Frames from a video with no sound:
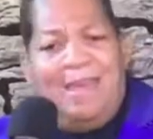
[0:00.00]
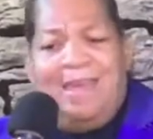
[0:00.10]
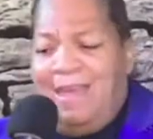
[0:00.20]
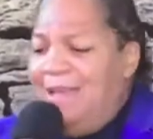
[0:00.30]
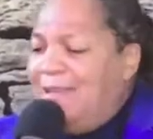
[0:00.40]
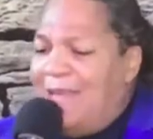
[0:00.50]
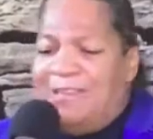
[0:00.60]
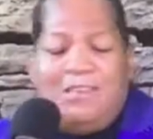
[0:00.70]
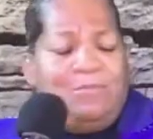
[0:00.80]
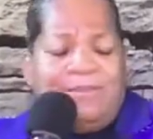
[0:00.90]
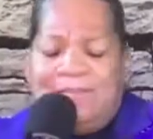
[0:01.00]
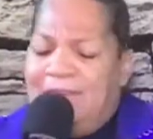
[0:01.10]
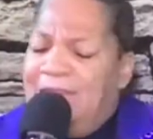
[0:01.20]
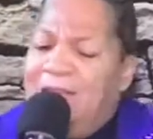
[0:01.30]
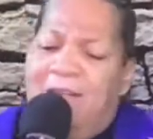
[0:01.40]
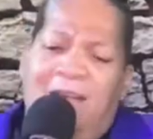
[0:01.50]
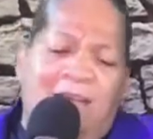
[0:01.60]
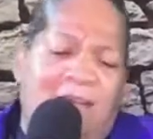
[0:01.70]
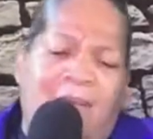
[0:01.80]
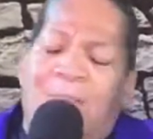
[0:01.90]
and, and, and she was still
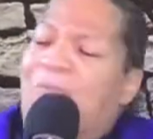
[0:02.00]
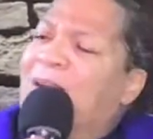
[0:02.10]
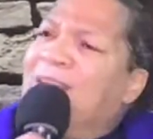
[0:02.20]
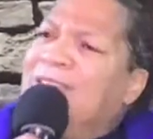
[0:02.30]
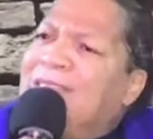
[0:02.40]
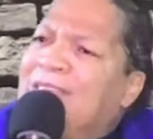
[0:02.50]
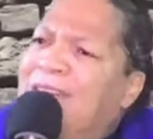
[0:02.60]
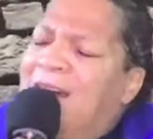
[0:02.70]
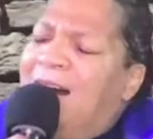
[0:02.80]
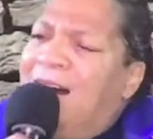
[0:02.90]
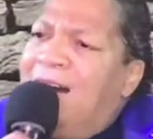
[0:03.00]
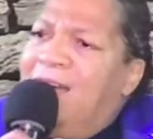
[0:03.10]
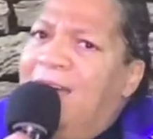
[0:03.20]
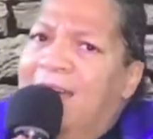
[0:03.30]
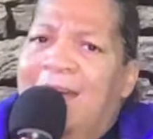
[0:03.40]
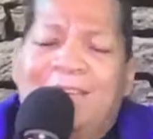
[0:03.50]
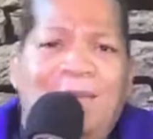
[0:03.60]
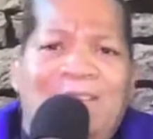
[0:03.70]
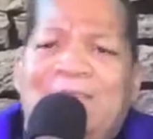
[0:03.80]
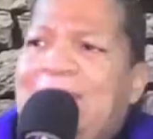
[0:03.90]
praising God.
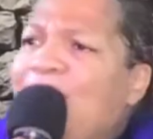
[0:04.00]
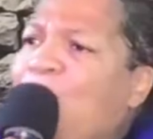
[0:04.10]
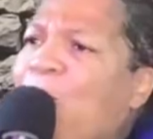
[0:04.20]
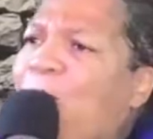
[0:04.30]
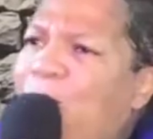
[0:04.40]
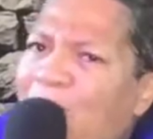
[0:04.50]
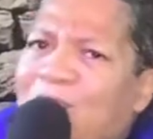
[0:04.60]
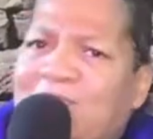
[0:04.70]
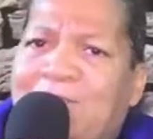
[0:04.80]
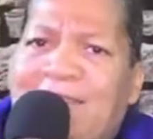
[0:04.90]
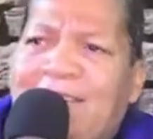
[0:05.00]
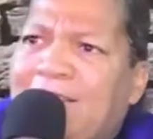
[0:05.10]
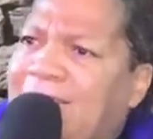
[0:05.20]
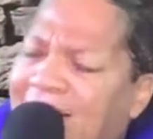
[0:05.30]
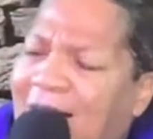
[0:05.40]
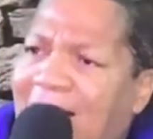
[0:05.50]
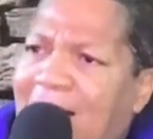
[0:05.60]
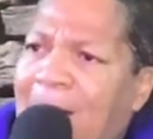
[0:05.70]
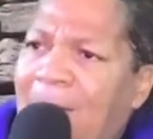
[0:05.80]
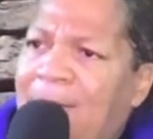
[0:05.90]
She was still worshiping
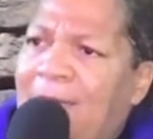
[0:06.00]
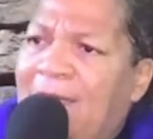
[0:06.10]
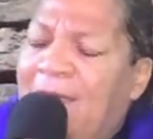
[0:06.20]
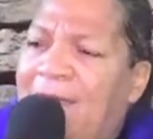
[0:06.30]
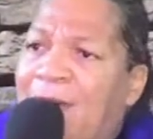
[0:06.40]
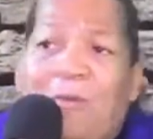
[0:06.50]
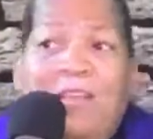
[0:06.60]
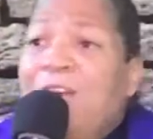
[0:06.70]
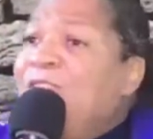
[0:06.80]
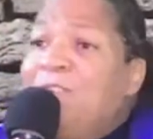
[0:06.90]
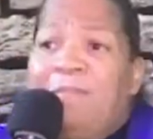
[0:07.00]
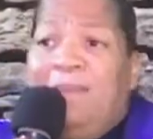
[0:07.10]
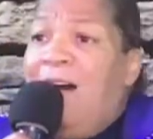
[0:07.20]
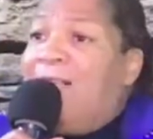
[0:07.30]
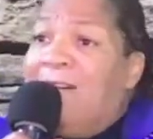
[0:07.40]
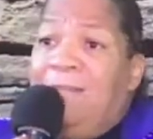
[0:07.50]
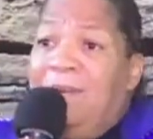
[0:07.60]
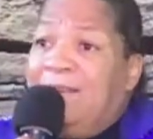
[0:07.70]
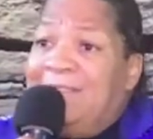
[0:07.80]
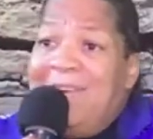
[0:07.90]
God. Yeah. We knew she would be all right
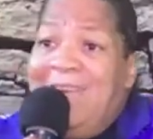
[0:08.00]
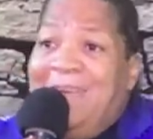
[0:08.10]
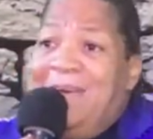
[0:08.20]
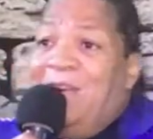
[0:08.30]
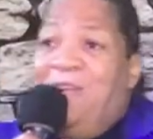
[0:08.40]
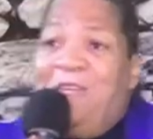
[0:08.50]
because, hey, you